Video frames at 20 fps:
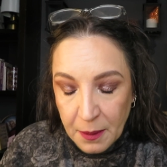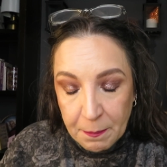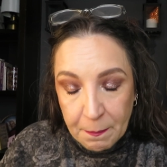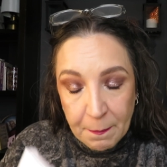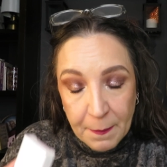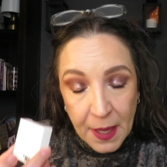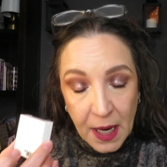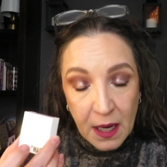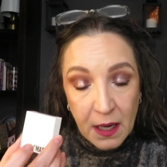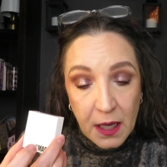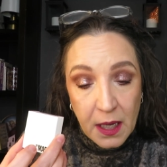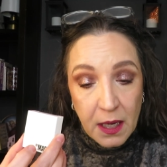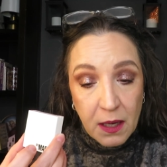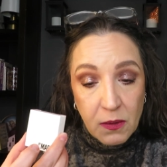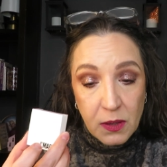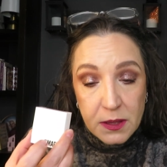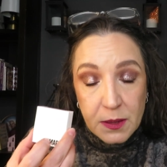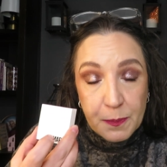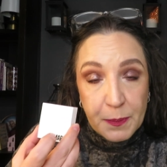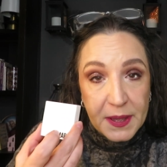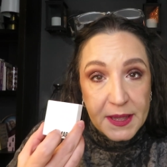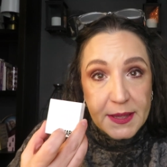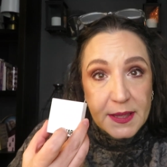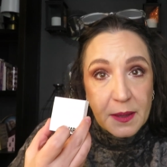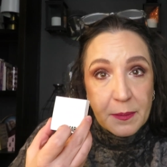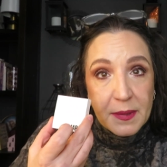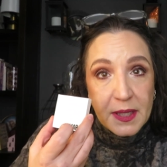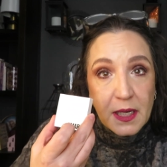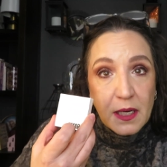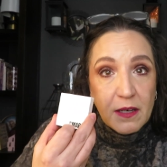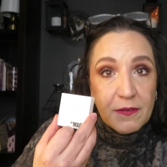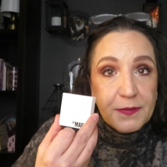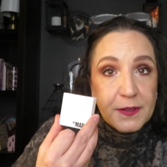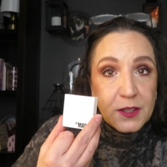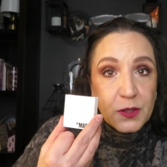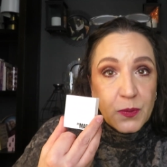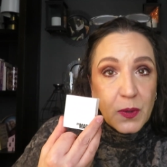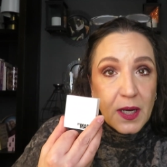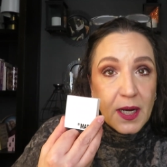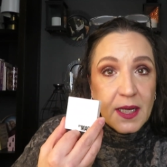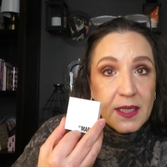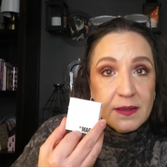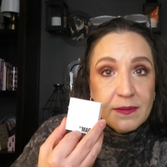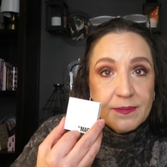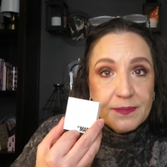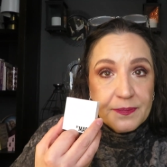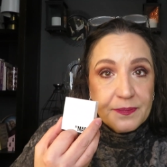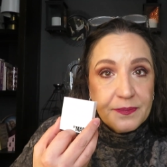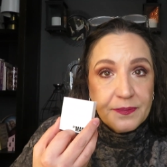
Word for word: Mario is pissing me off as well.